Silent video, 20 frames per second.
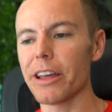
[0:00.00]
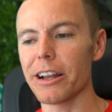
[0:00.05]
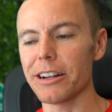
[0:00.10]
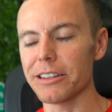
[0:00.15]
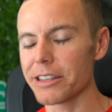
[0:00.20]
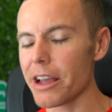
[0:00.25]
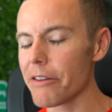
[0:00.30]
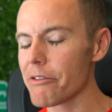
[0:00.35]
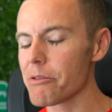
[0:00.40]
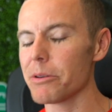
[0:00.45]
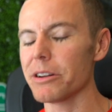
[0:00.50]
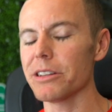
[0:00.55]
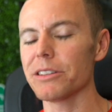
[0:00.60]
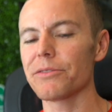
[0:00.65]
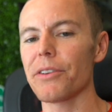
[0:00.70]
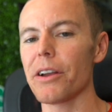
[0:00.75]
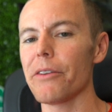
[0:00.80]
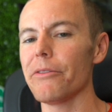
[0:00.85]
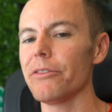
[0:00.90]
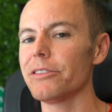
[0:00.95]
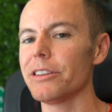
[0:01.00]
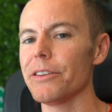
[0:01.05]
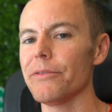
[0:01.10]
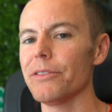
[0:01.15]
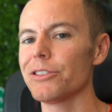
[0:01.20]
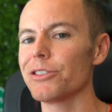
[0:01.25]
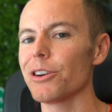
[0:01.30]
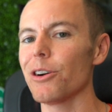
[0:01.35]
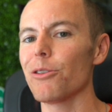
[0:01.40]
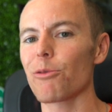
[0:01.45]
that is everybody's favorite
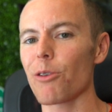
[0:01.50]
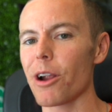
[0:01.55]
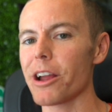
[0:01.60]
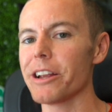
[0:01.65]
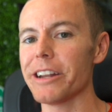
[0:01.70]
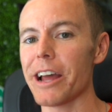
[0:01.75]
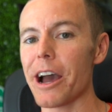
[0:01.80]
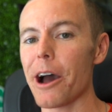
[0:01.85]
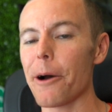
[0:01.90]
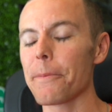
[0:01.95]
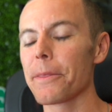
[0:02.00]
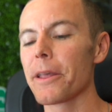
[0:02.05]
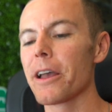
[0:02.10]
TV show right now.